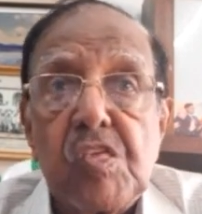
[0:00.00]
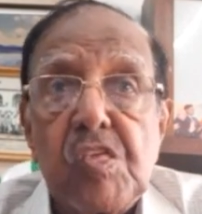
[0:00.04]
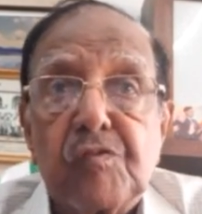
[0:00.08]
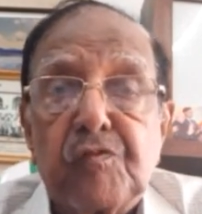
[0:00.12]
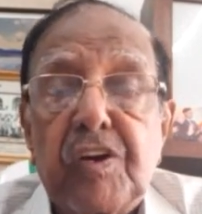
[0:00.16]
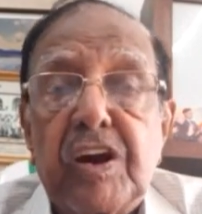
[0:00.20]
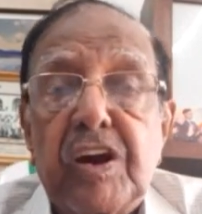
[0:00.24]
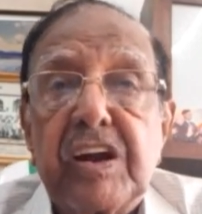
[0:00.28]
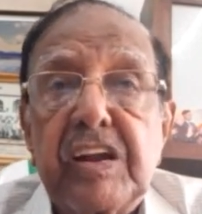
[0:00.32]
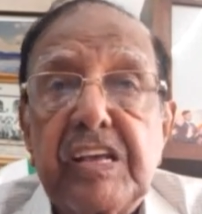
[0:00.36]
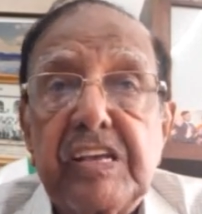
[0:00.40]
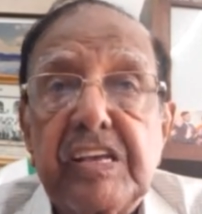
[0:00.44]

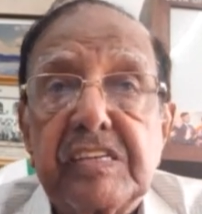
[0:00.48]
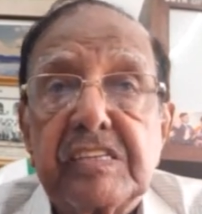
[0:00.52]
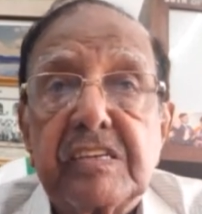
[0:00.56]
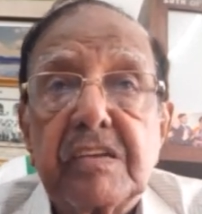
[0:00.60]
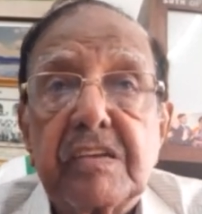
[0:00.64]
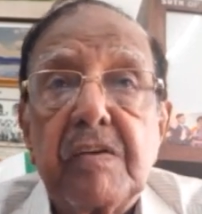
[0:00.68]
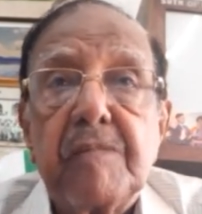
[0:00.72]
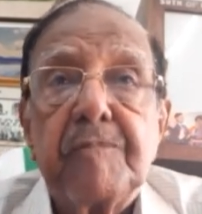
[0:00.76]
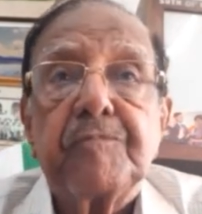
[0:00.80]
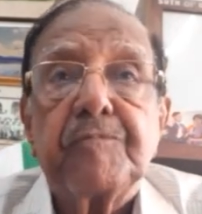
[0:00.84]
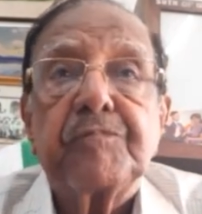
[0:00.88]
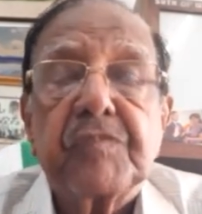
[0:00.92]
one is
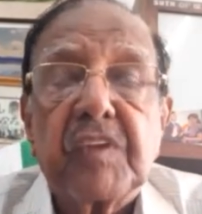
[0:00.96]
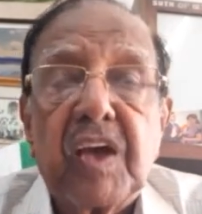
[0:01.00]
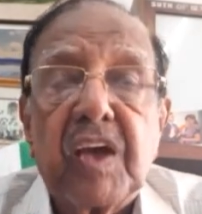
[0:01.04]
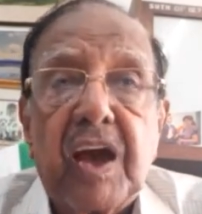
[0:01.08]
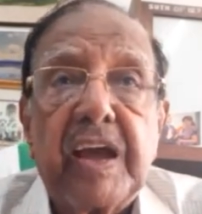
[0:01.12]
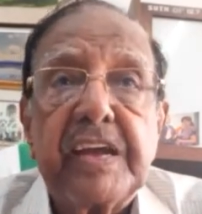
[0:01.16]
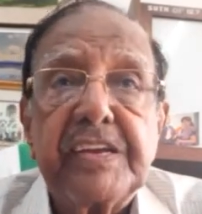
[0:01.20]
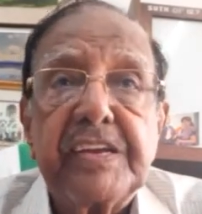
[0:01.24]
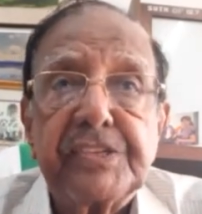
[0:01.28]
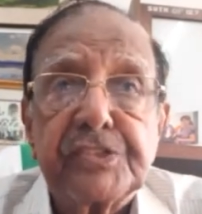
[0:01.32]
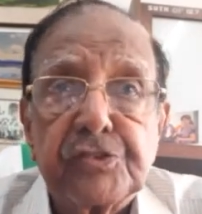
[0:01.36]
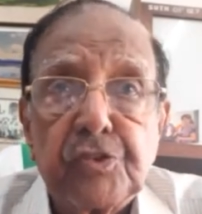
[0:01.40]

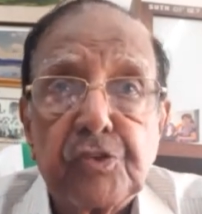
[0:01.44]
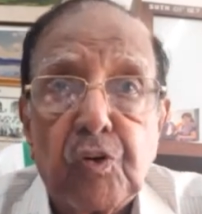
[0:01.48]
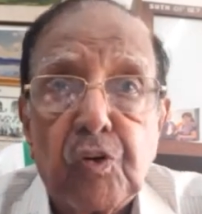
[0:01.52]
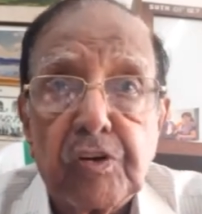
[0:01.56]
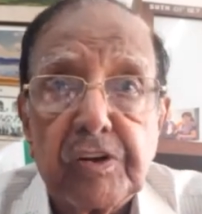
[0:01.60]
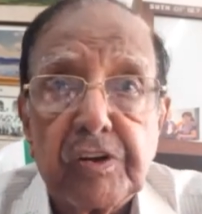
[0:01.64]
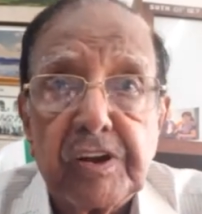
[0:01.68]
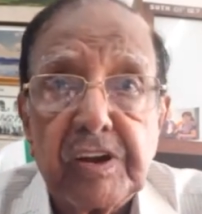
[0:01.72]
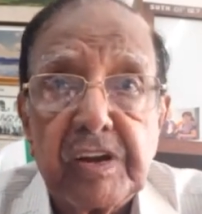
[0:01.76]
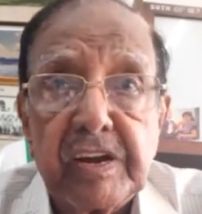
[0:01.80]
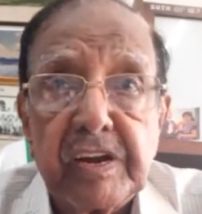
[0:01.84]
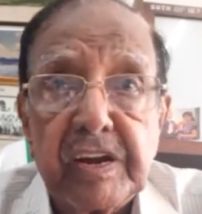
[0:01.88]
high
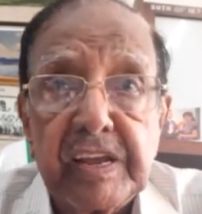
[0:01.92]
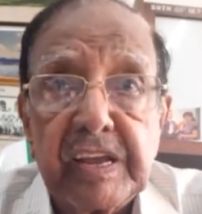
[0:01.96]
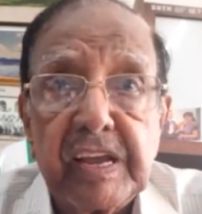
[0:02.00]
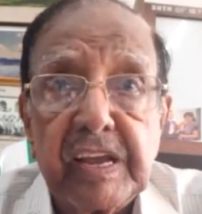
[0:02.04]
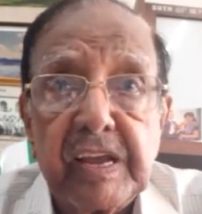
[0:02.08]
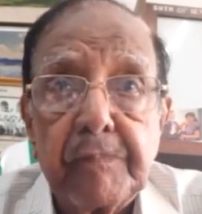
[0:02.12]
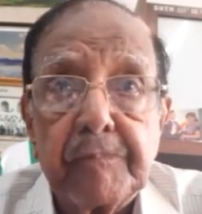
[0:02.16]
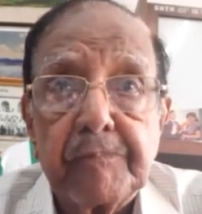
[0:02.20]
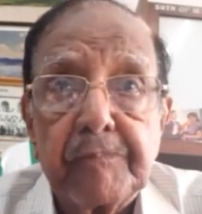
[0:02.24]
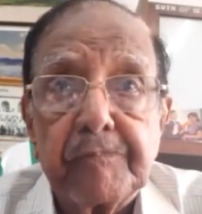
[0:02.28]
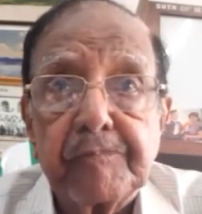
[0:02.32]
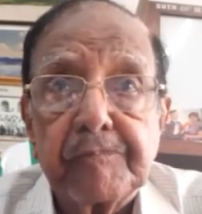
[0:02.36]
salt
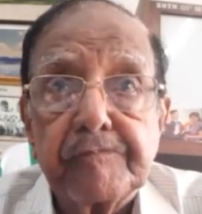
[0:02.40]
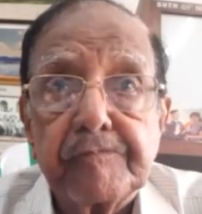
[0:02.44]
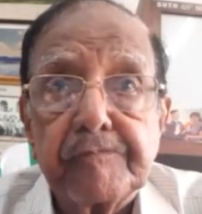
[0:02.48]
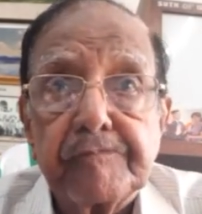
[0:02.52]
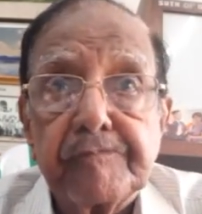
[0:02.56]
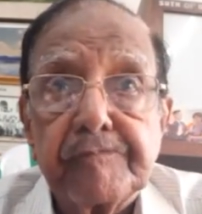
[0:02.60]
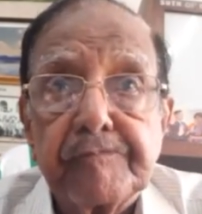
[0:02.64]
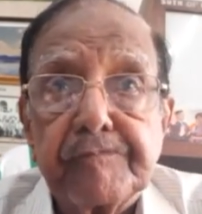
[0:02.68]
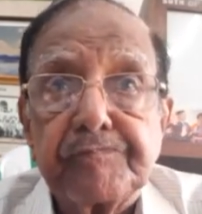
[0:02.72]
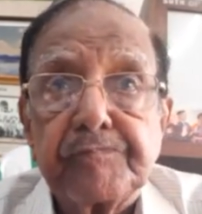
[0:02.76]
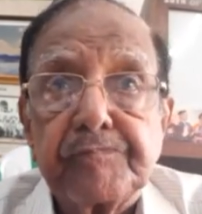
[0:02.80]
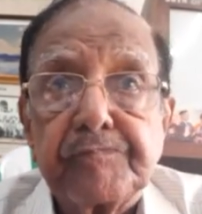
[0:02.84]
intake,
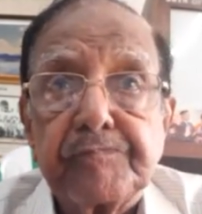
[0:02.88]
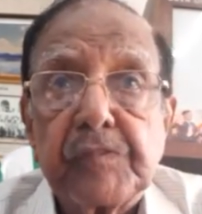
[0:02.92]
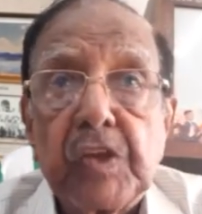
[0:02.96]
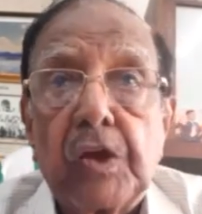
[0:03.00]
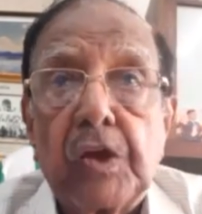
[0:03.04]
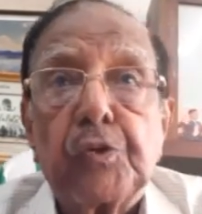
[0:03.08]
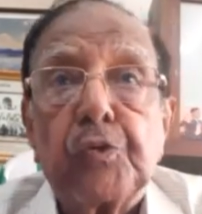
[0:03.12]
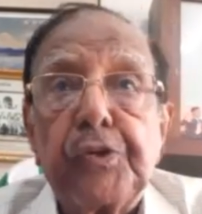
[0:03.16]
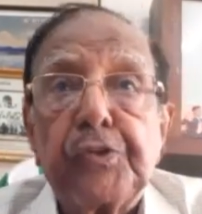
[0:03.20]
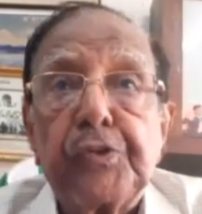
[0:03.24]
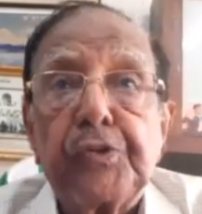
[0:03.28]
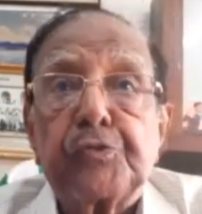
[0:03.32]

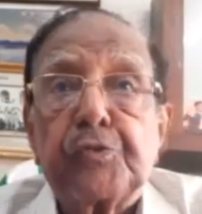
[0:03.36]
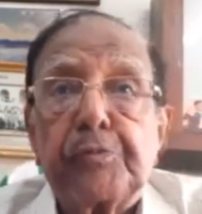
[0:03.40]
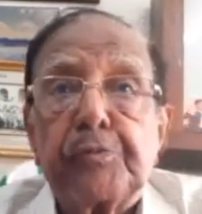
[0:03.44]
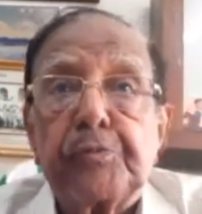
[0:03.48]
two